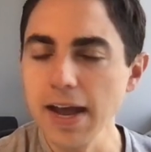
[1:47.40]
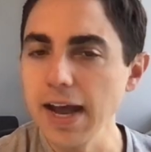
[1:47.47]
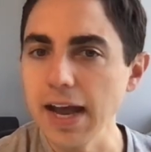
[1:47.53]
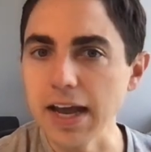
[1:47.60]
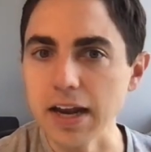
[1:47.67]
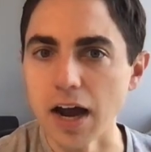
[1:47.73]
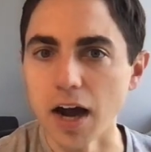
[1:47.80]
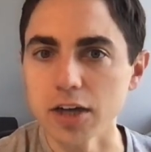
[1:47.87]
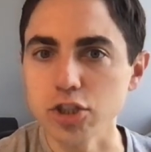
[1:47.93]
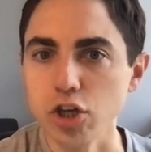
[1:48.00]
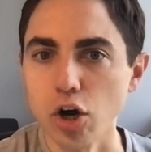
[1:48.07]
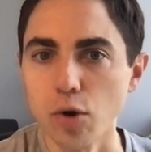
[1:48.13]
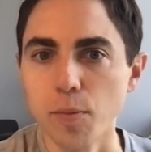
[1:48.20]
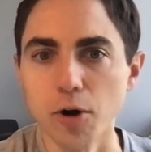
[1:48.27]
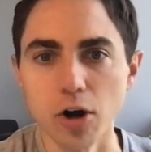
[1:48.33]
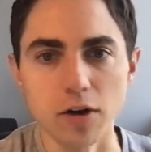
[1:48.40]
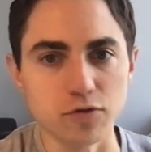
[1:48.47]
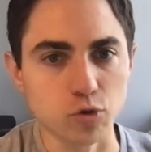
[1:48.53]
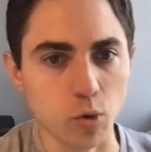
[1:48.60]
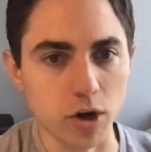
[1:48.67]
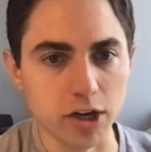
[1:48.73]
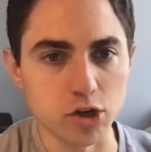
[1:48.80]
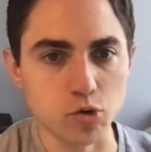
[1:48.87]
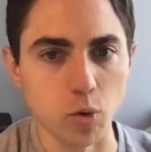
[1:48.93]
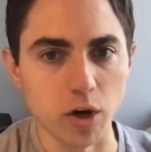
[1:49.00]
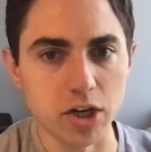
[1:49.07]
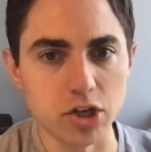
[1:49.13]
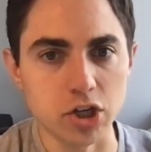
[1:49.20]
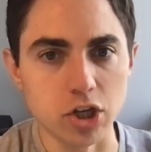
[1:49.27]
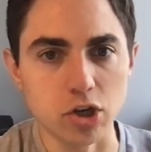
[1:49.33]
in October of
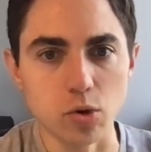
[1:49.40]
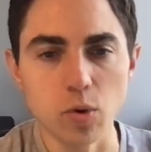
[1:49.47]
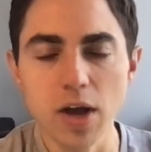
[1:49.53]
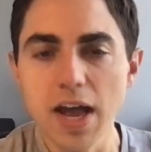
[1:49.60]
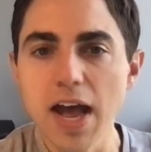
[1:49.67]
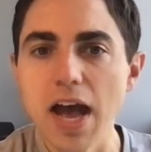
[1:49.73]
2022,